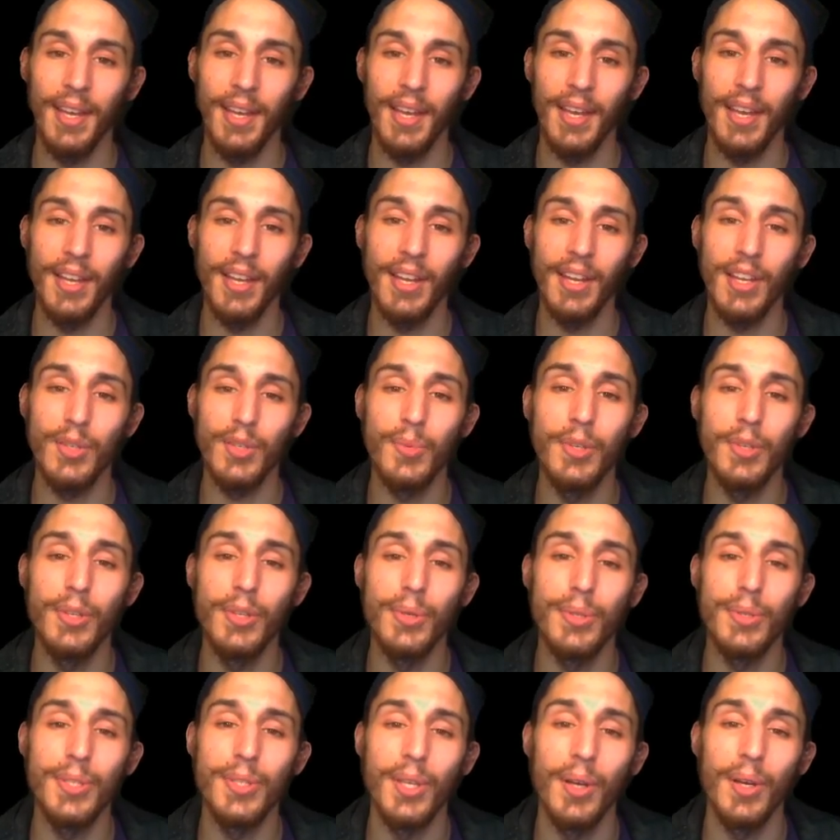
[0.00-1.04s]
And as we do
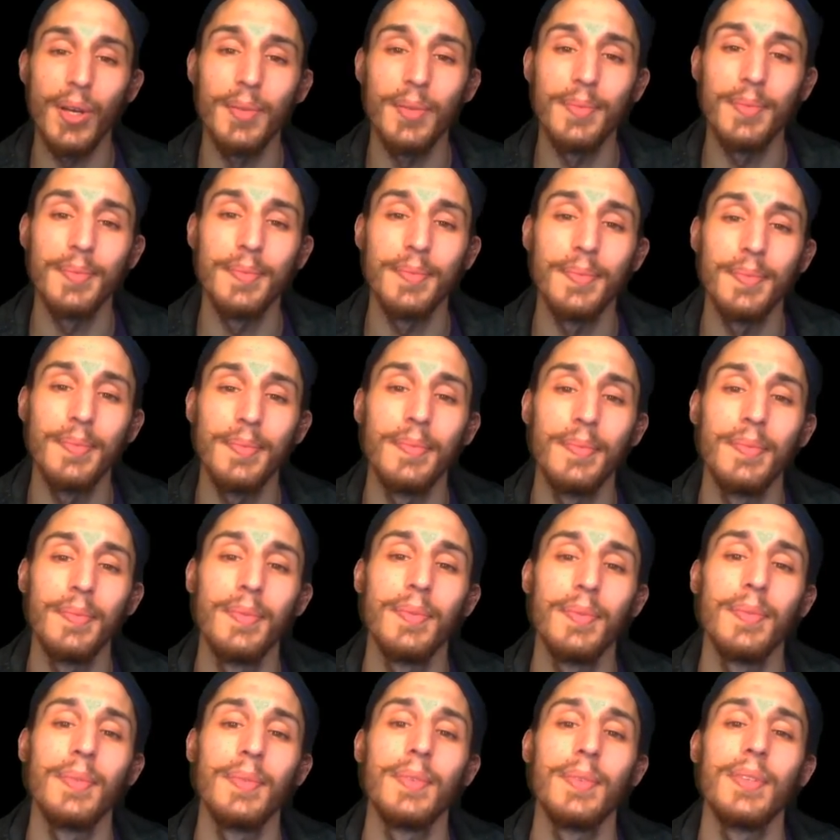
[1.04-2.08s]
so,
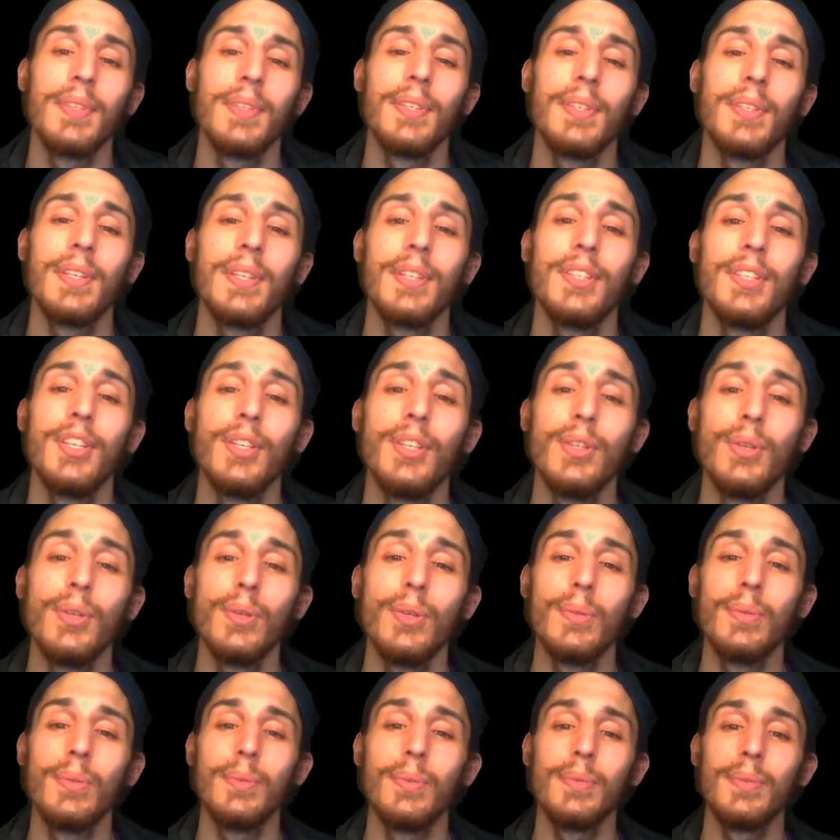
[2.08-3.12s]
continue
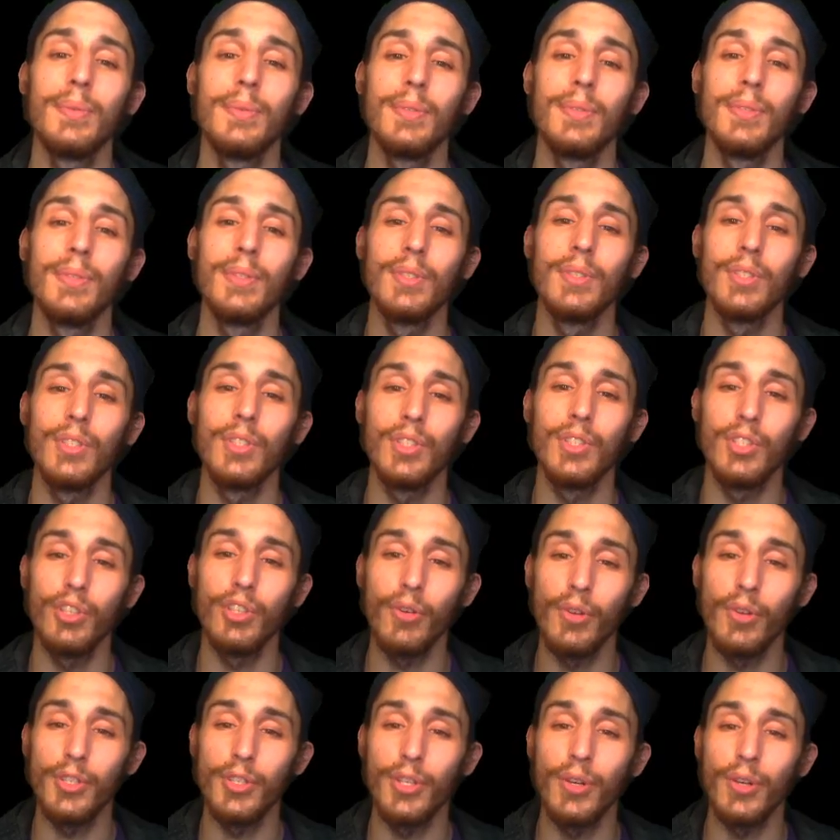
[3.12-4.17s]
to
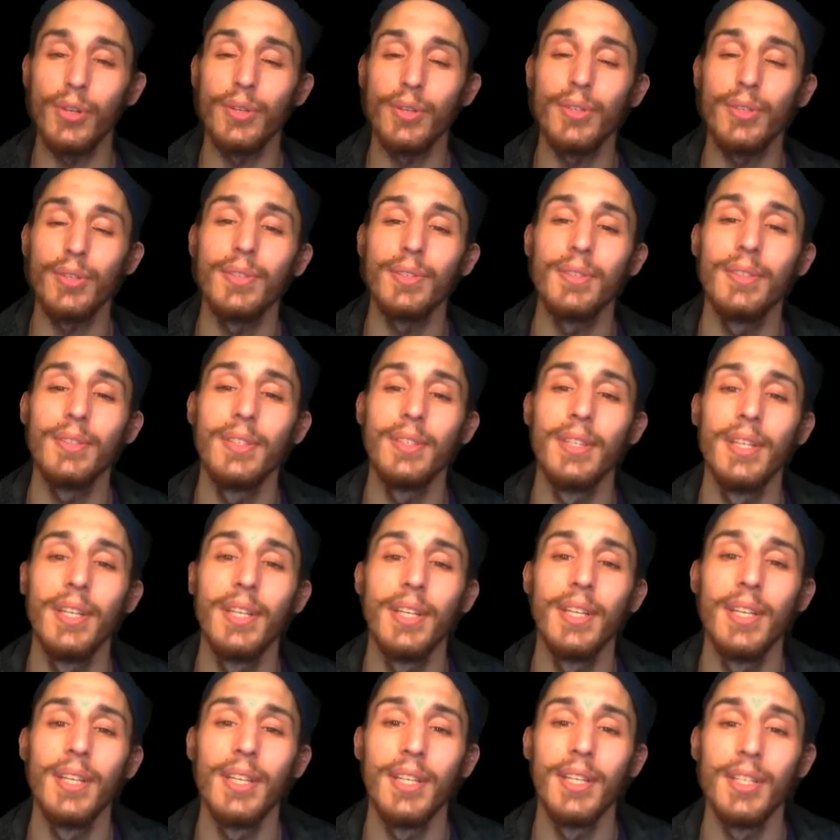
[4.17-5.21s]
return
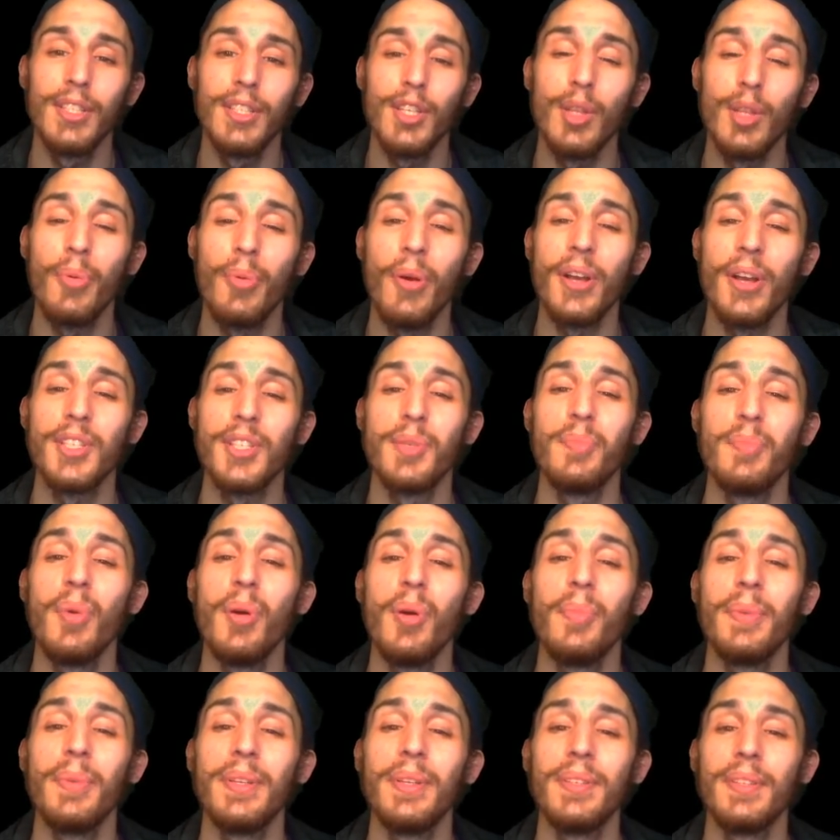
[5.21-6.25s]
to the present
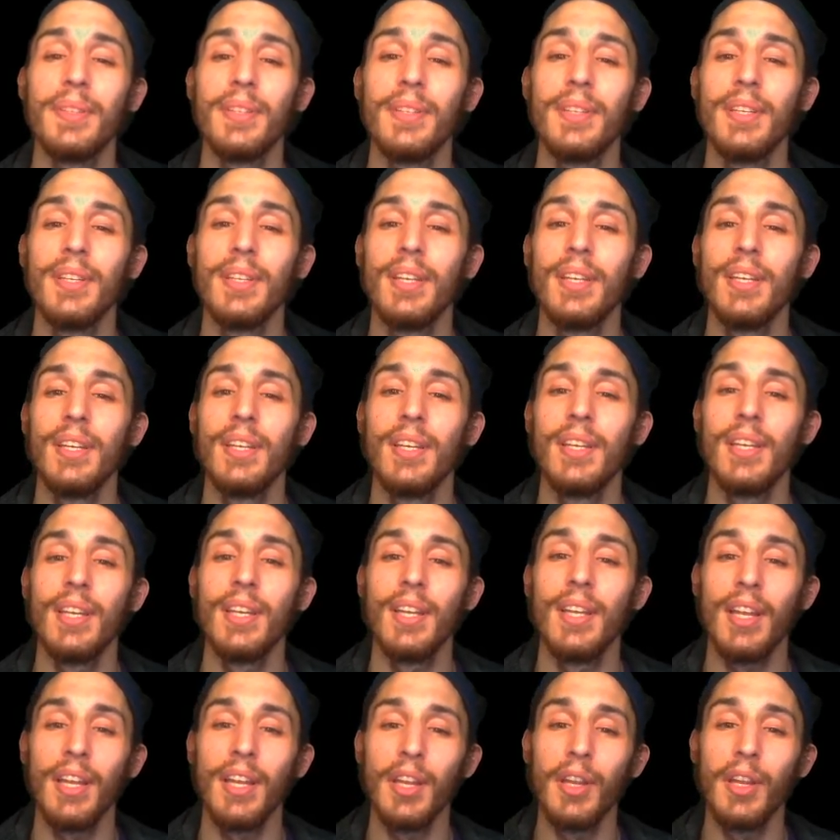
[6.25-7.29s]
moment
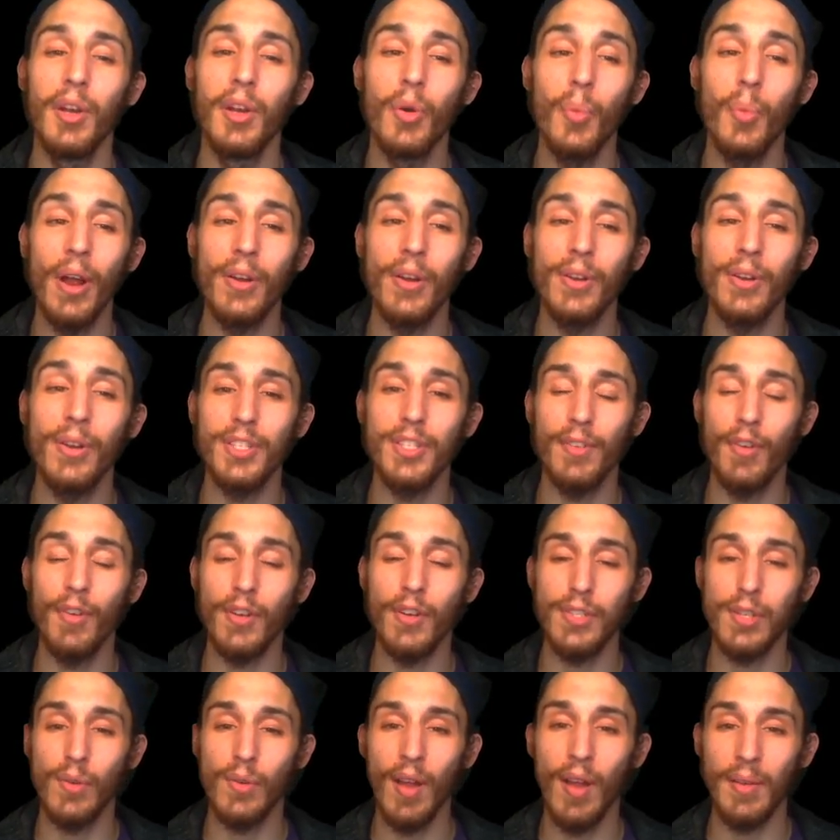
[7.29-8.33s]
in an awareness of our
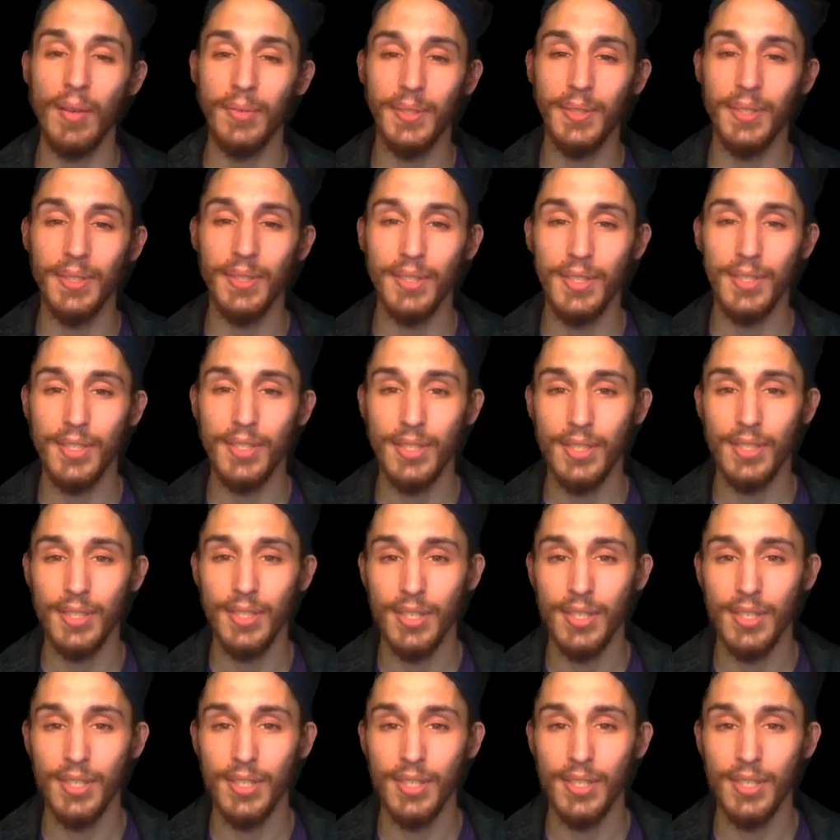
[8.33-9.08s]
surroundings,